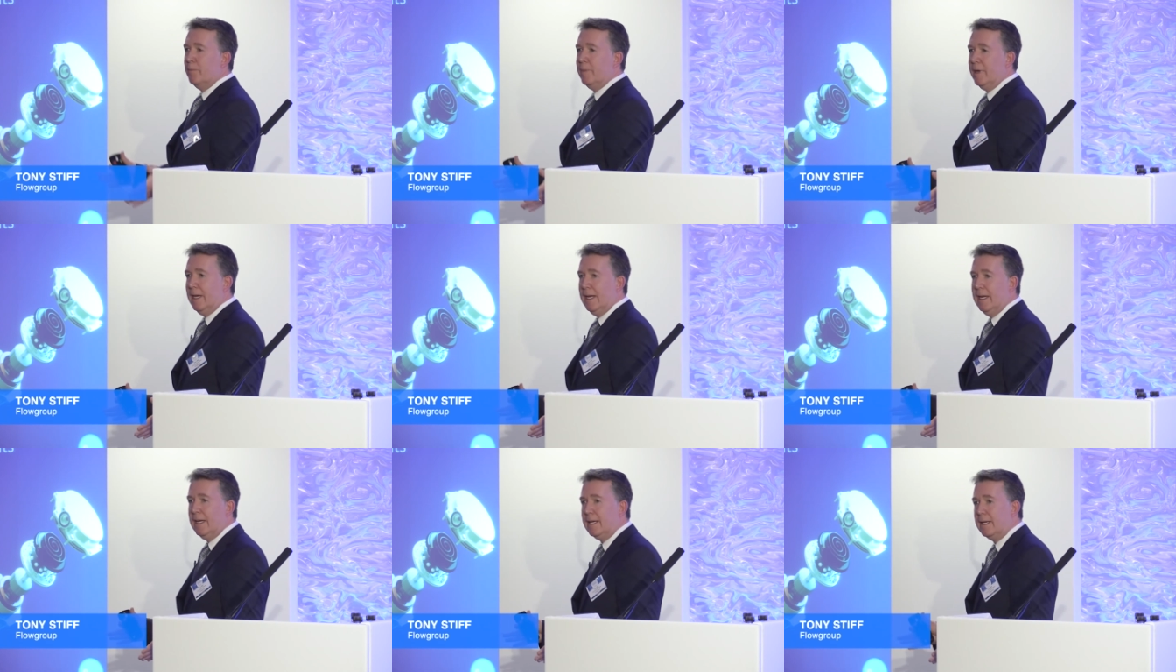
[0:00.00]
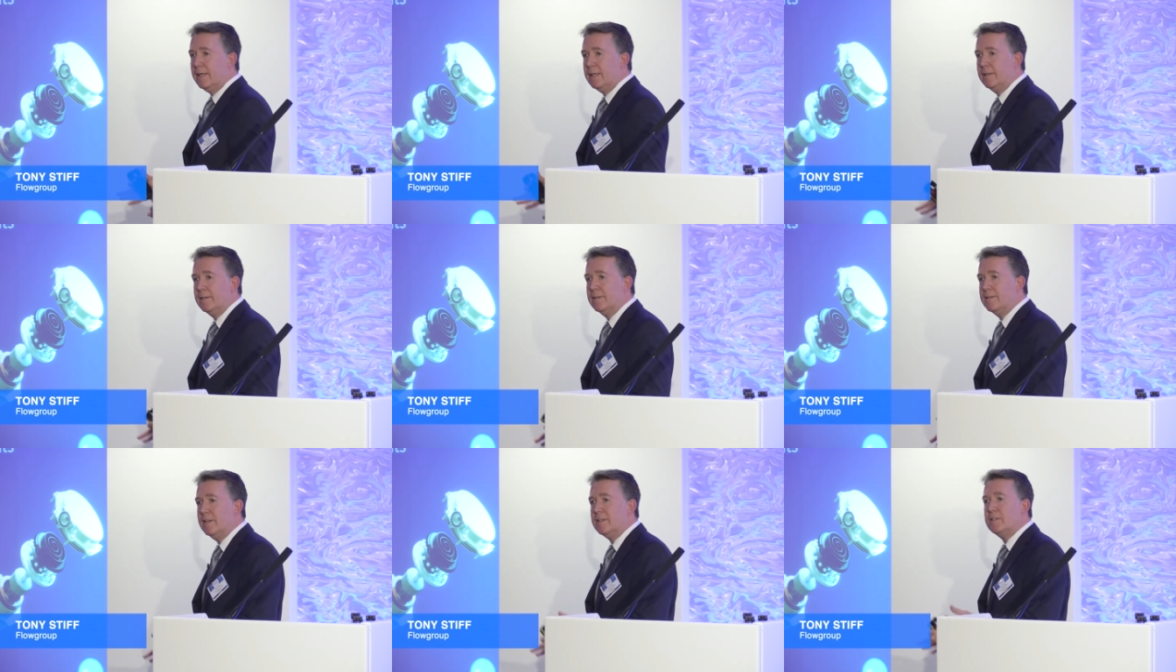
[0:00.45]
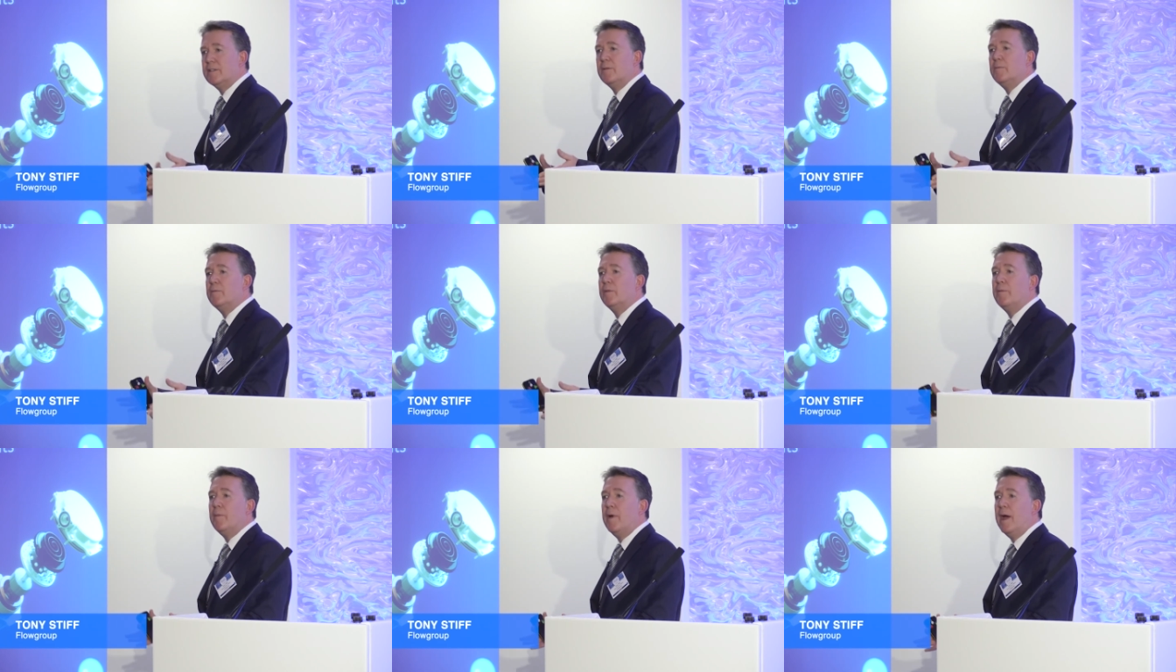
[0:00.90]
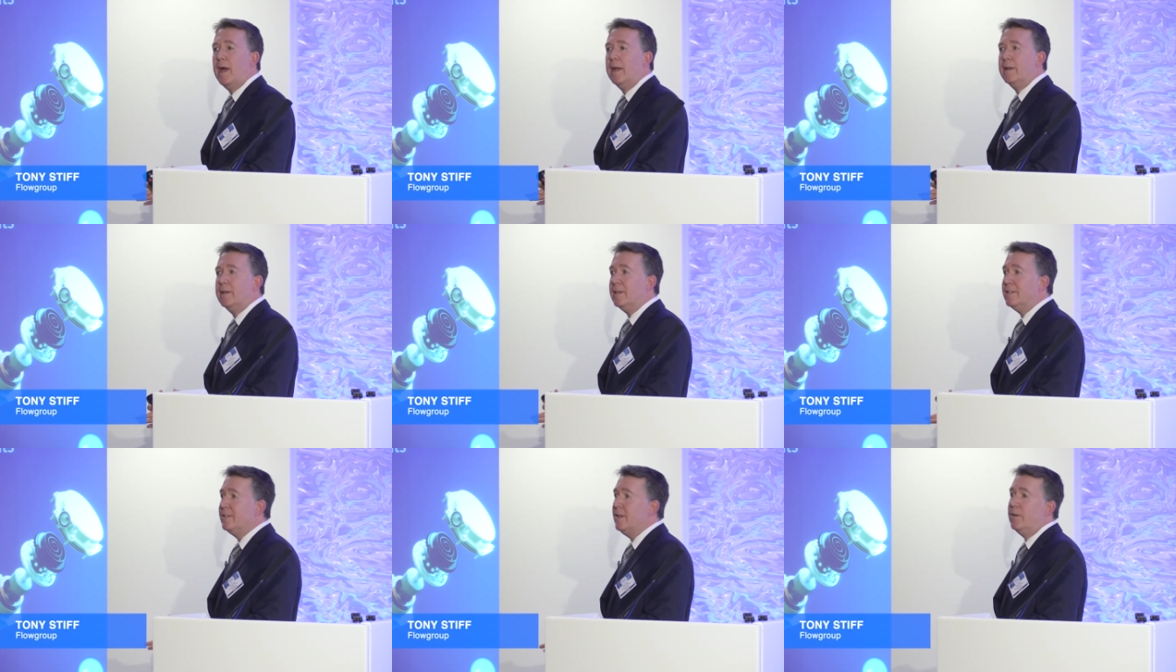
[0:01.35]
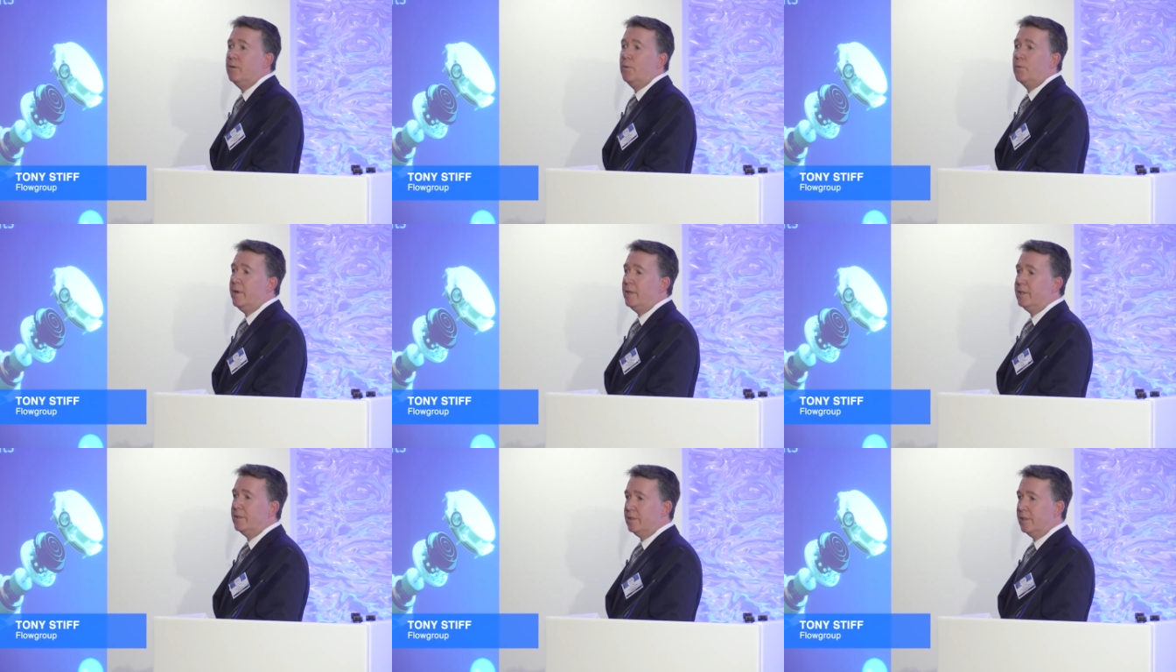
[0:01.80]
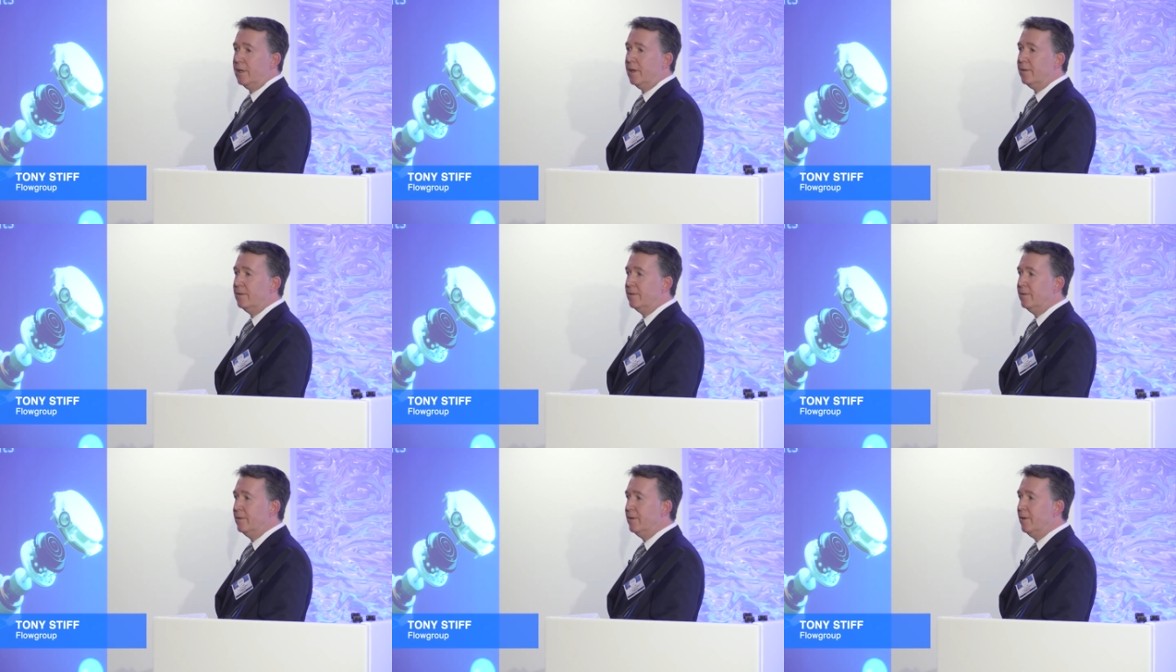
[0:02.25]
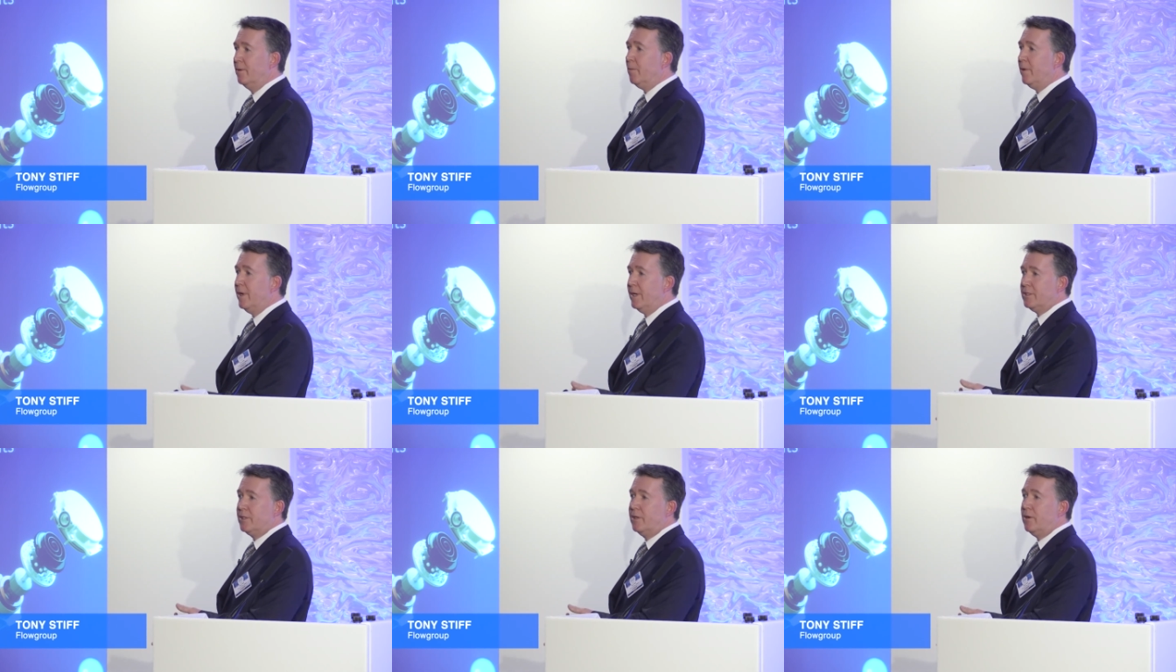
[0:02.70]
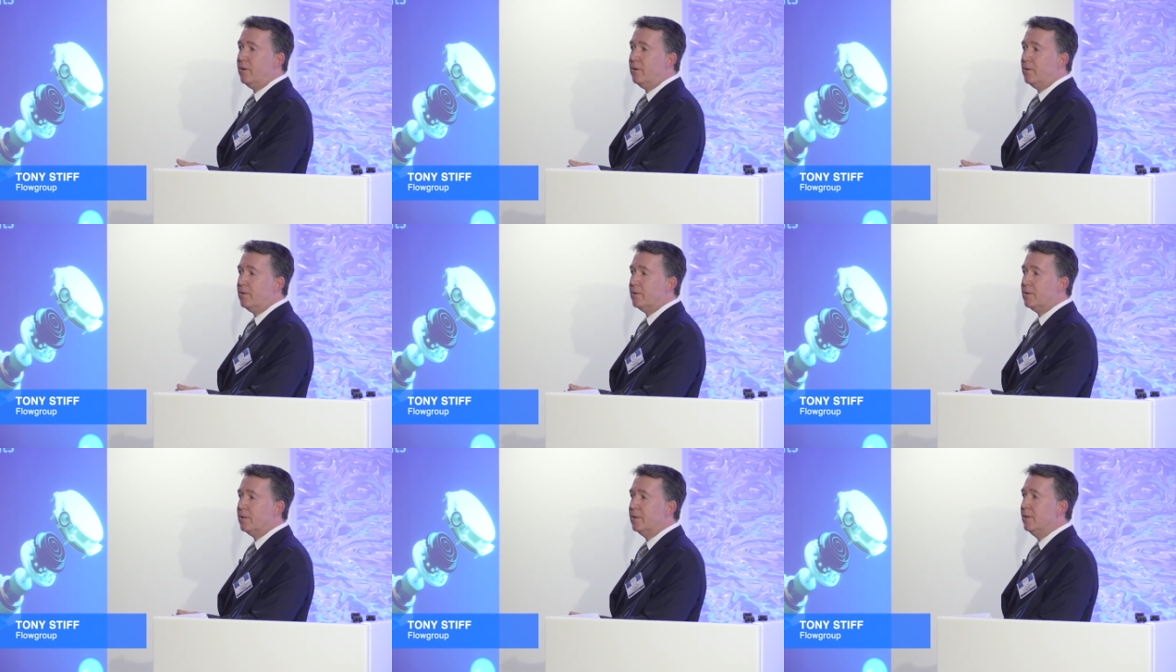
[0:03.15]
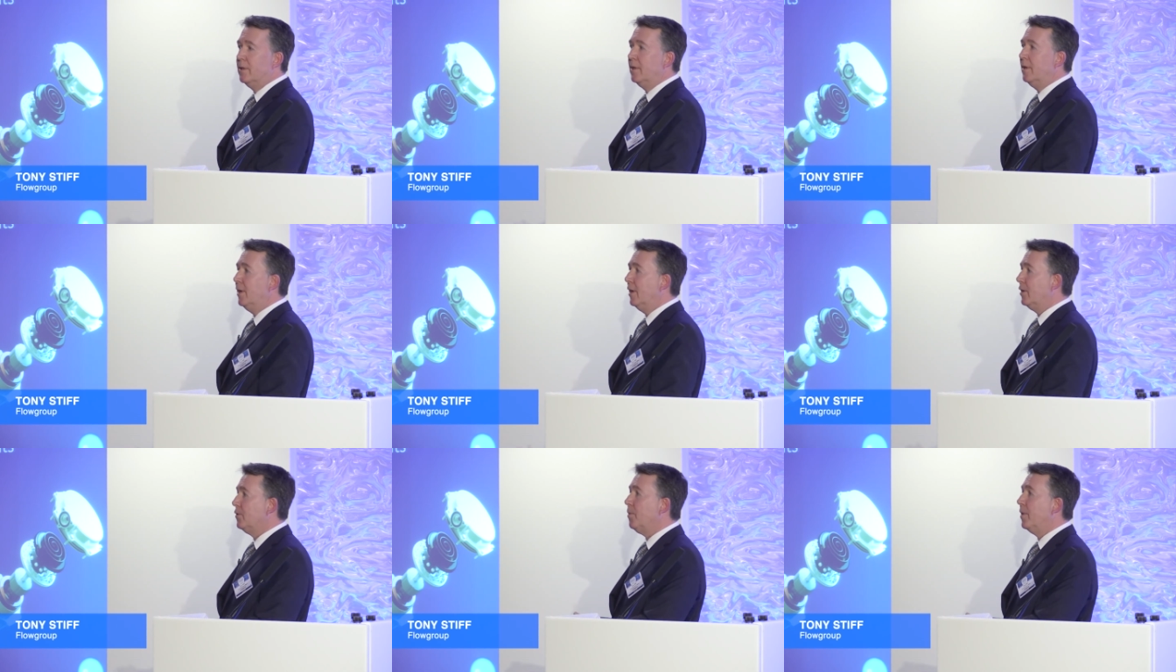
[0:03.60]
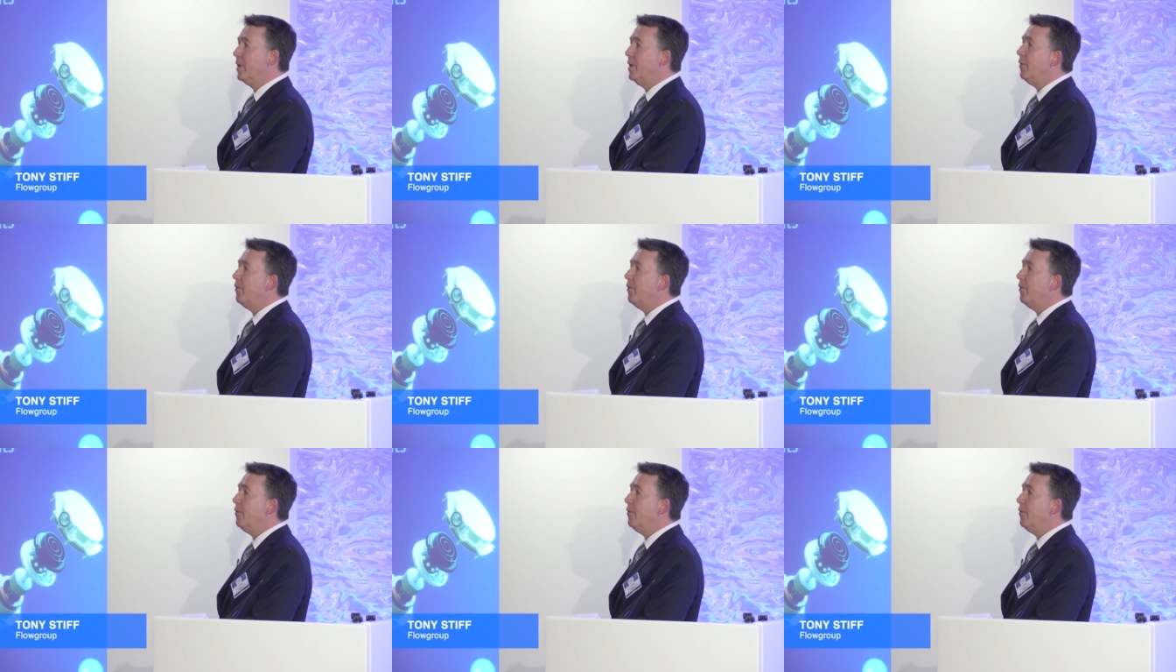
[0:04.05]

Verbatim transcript: peak, system demand is in the winter. When it's cold, it's when you